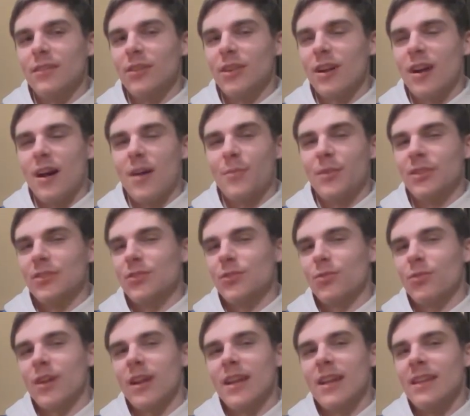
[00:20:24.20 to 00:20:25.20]
comments
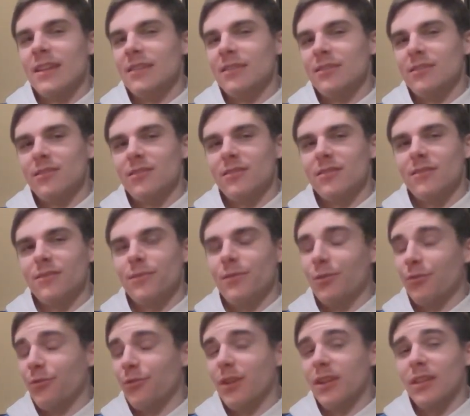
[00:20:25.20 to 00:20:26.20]
or ideas,
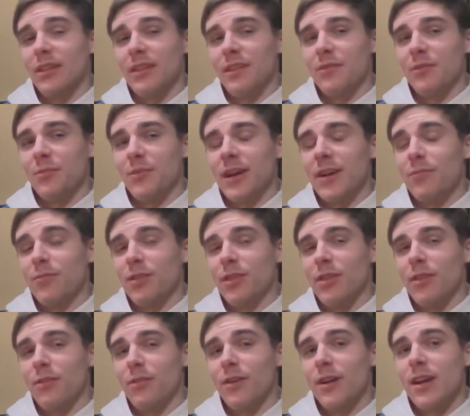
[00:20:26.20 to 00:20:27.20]
feel free to leave them down
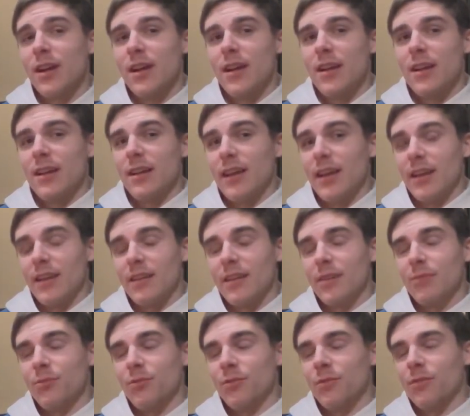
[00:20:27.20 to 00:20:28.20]
below, and
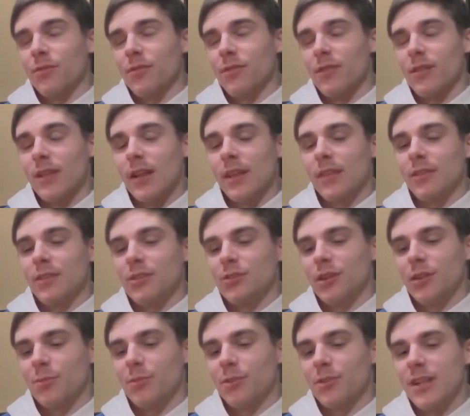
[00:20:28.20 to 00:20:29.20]
I will gladly
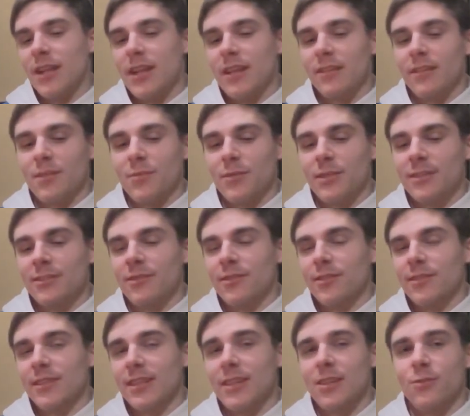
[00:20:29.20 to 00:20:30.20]
try to partake in them as long
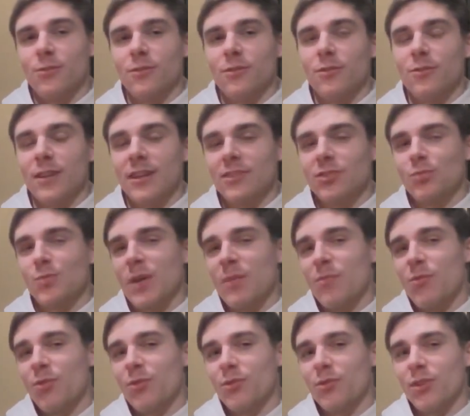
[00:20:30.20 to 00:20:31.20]
as they don't go against my
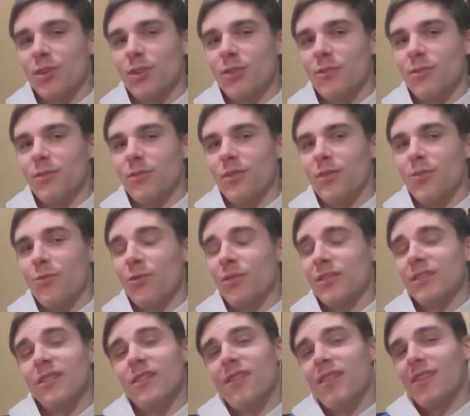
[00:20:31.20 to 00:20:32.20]
moral code or
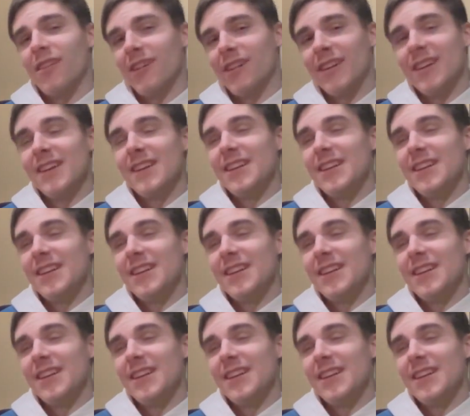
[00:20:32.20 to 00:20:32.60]
law.